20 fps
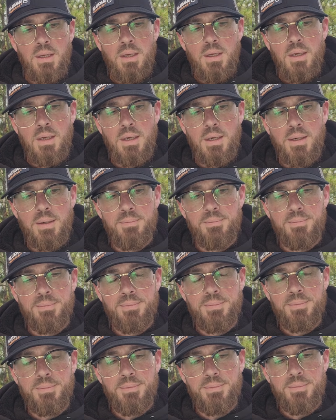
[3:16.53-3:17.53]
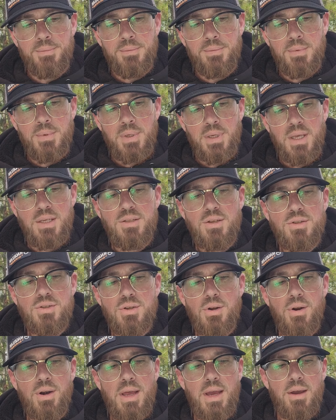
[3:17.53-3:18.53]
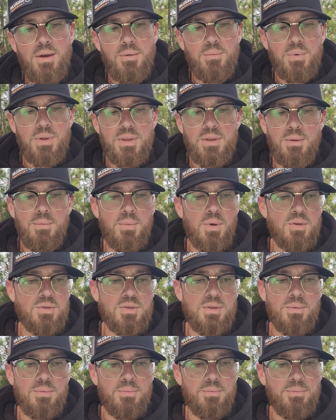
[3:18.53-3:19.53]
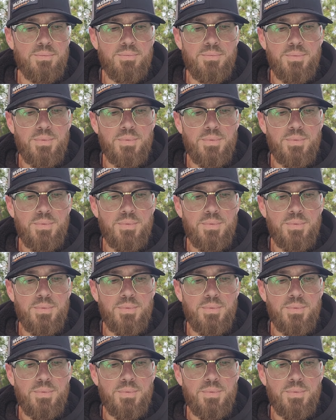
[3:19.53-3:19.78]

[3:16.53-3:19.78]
Um, I guess I'll start out with the most, um,